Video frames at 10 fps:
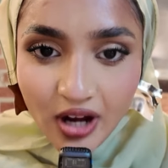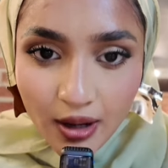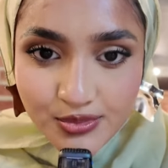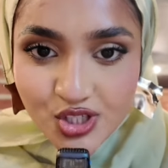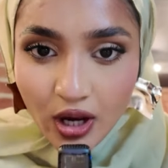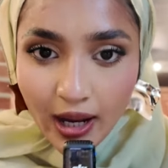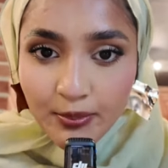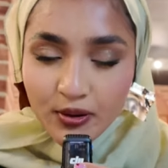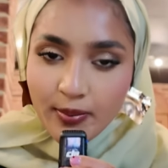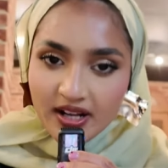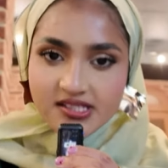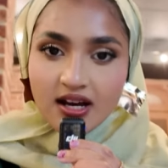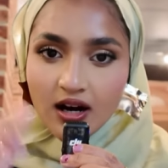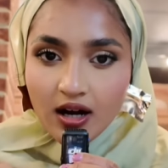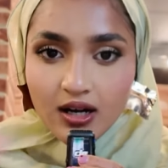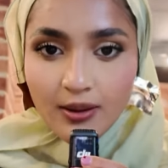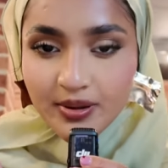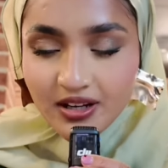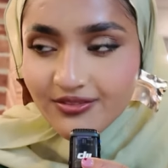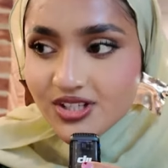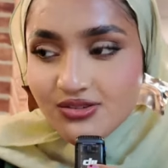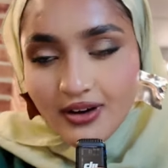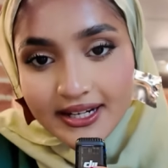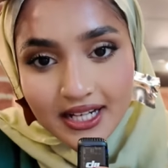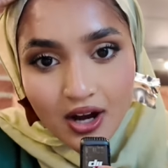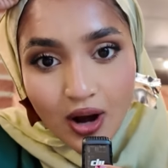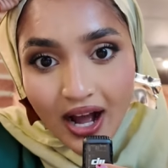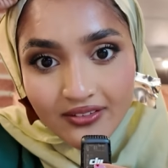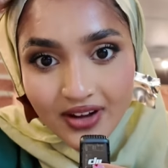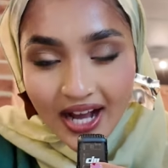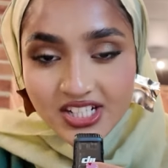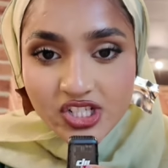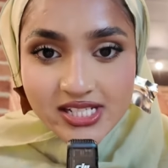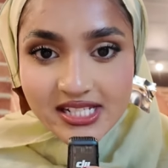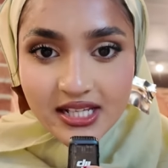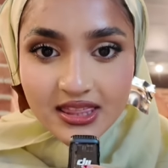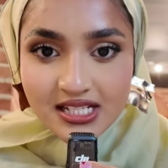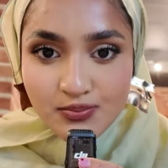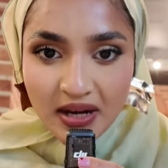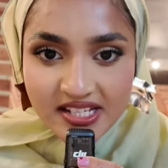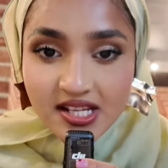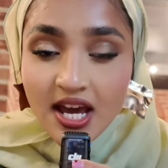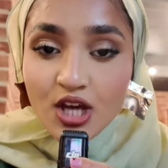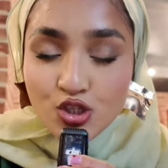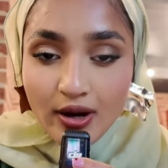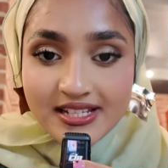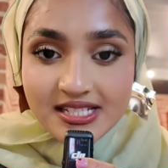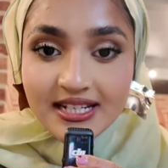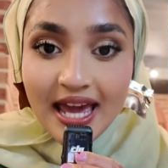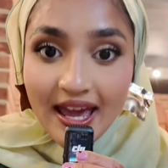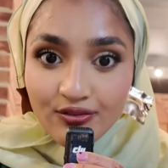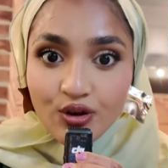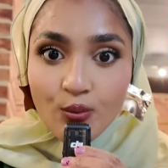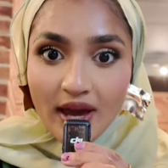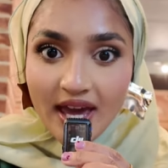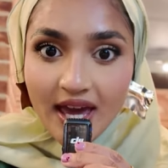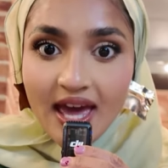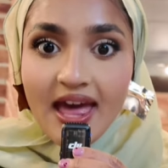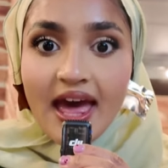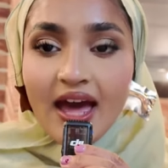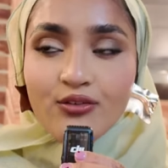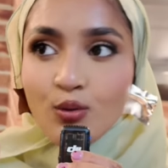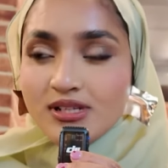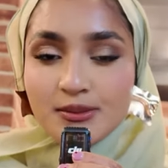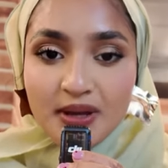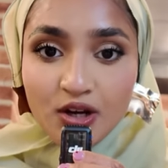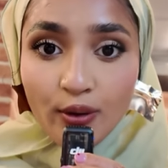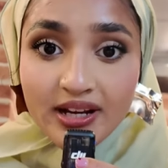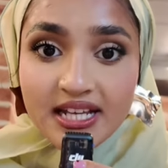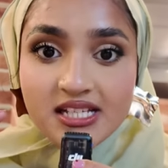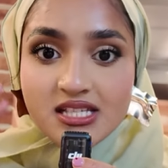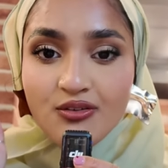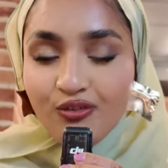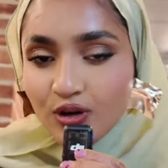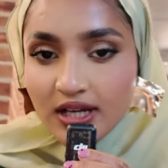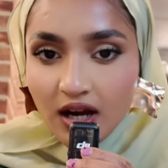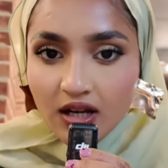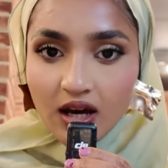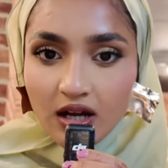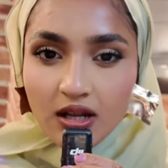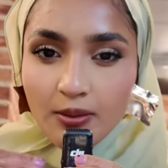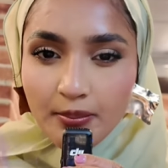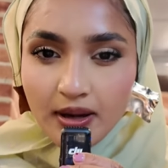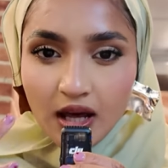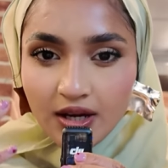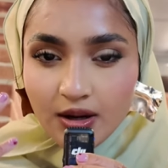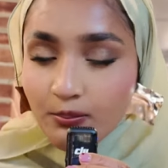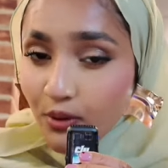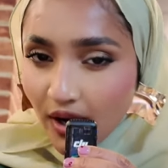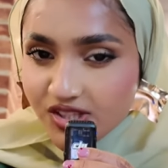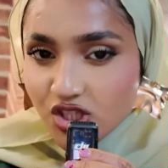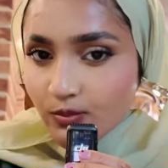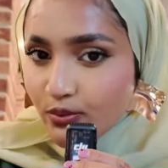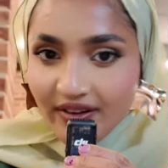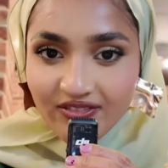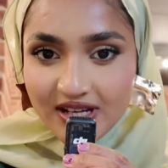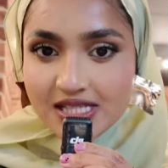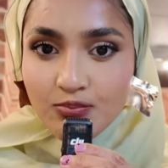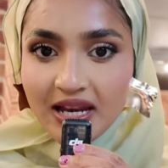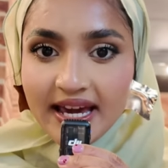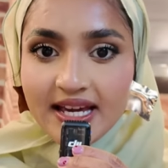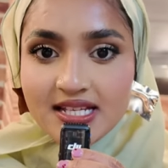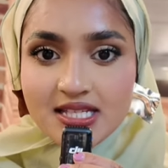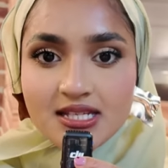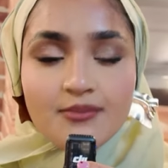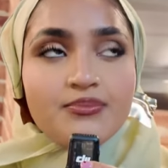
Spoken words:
come to Apple Butter, a couple of us right now. I've actually seen this place trending everywhere. Everyone's been going. It's a fully halal brunch breakfast place.